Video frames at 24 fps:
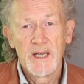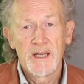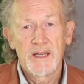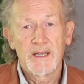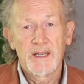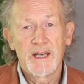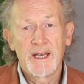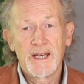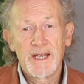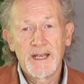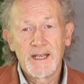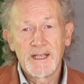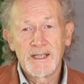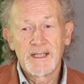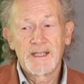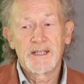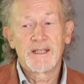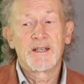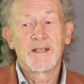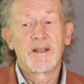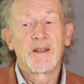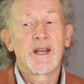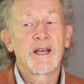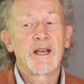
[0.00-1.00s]
Then
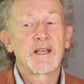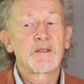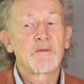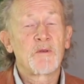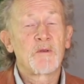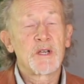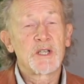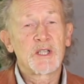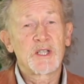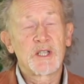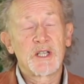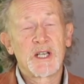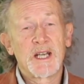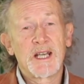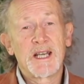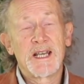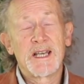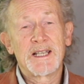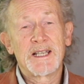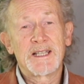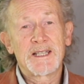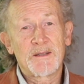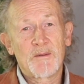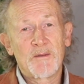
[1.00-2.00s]
the next question
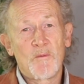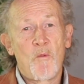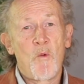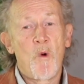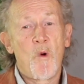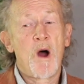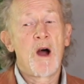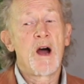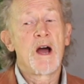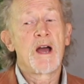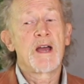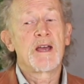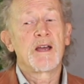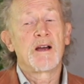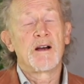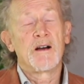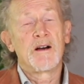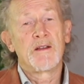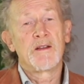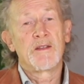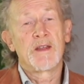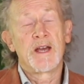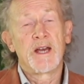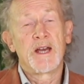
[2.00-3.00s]
is, why
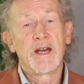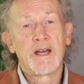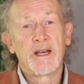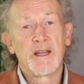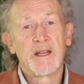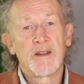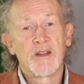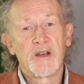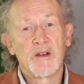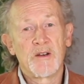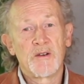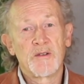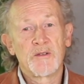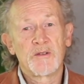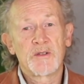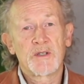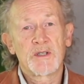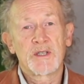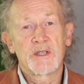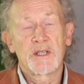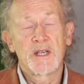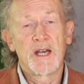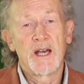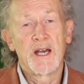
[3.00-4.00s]
are there
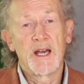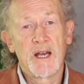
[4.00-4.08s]
those